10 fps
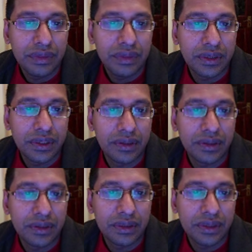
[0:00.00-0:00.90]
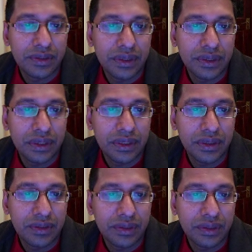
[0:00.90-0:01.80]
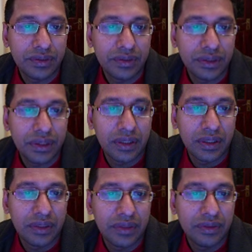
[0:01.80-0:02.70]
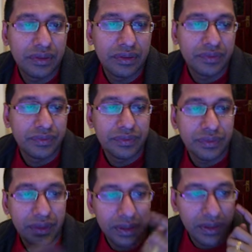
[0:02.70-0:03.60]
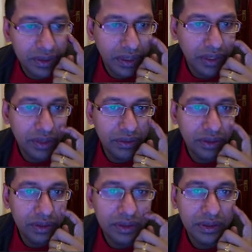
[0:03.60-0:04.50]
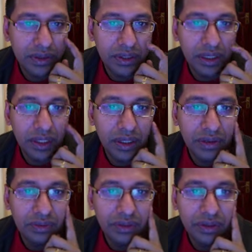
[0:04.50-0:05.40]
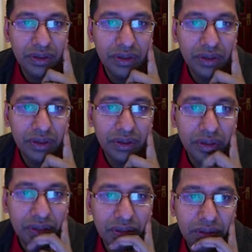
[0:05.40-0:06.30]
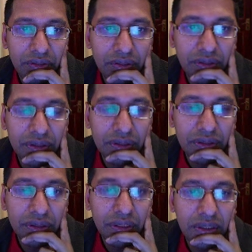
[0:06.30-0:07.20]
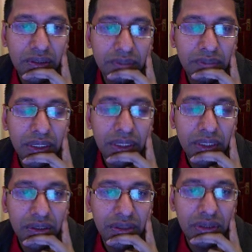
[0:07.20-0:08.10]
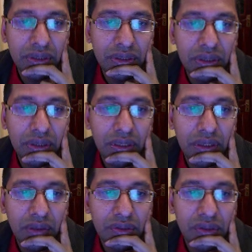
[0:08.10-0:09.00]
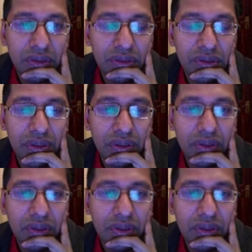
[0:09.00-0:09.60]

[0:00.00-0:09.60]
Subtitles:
So 70, 75 is adequate, and if you got different histories, that will also